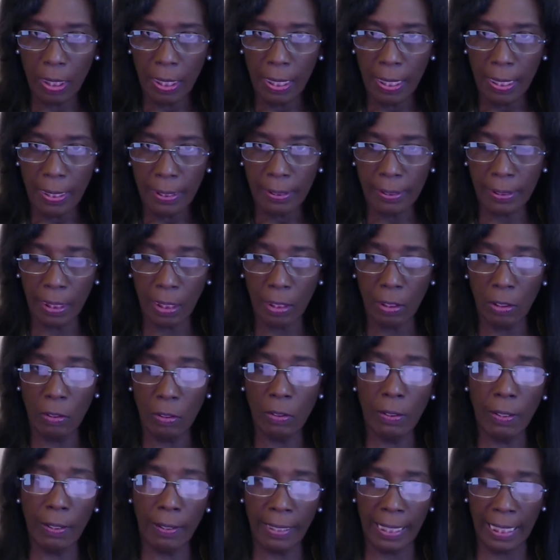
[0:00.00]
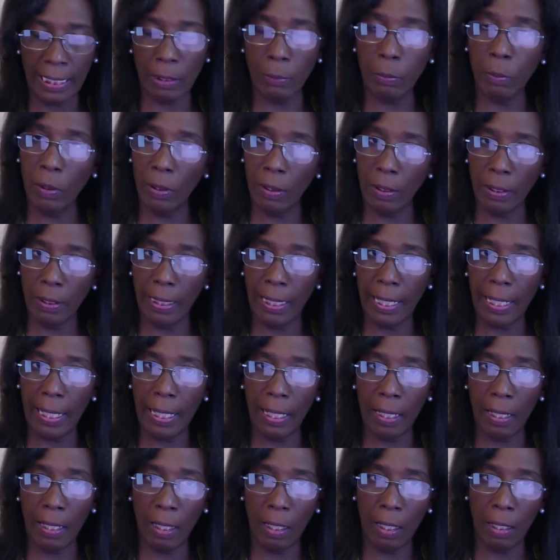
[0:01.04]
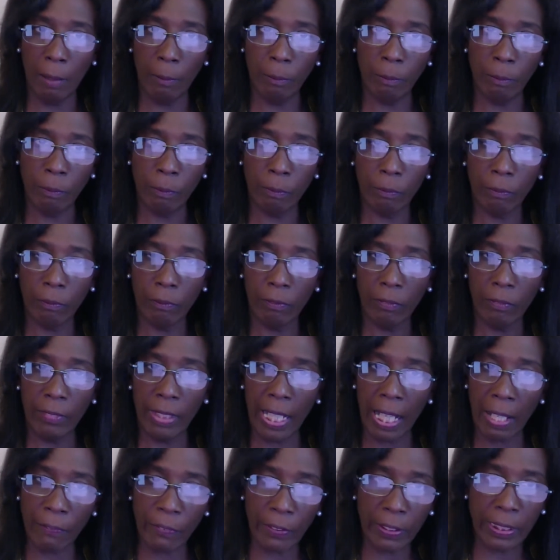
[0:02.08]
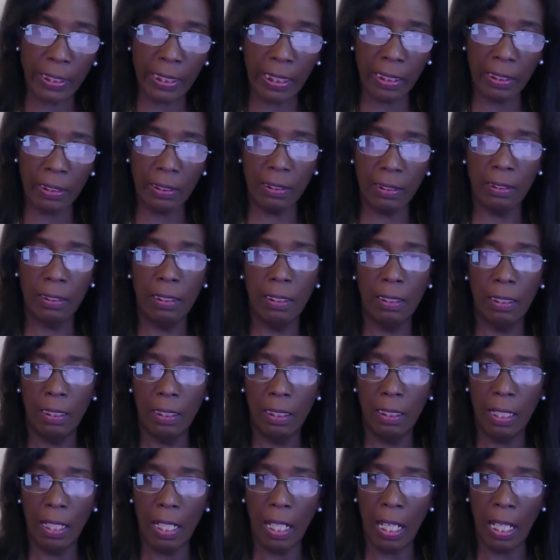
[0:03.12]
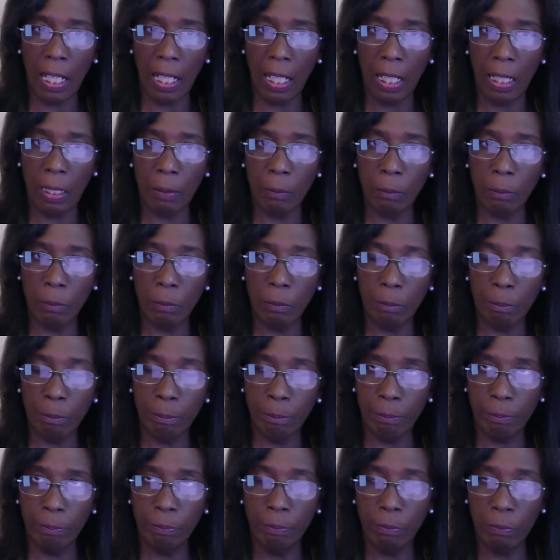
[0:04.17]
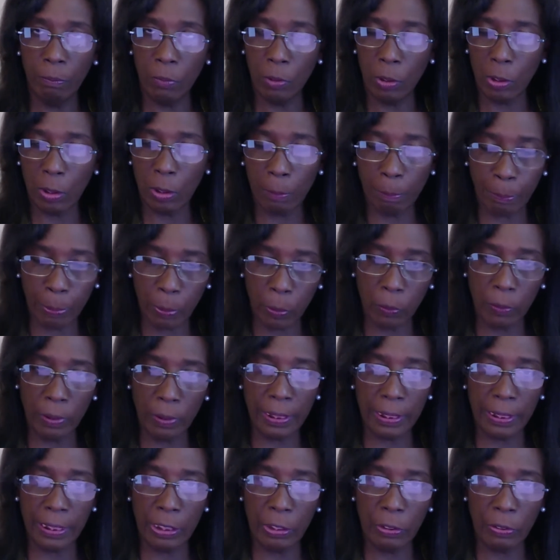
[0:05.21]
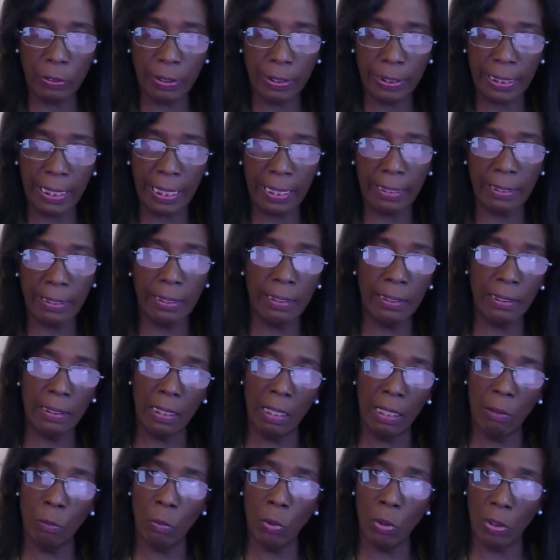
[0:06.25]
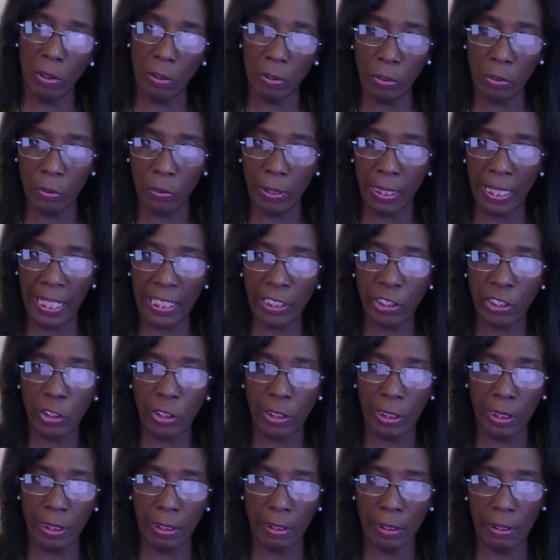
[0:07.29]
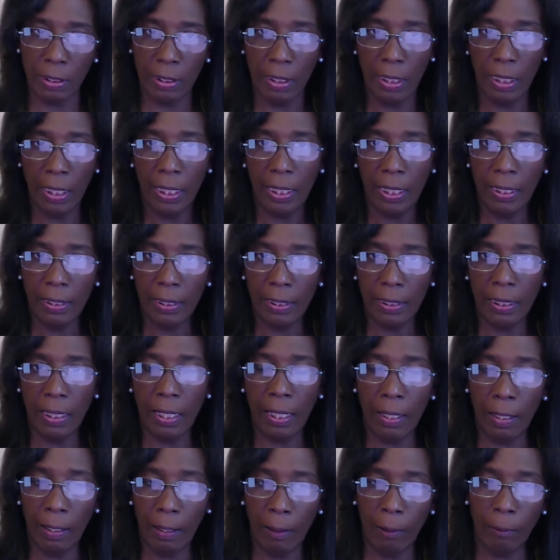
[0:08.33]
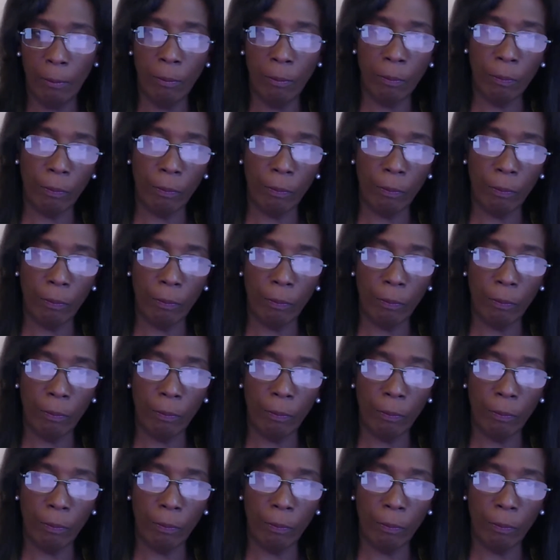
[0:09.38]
So that's what effort does, the pool that's in your stat does, and what your edge does. The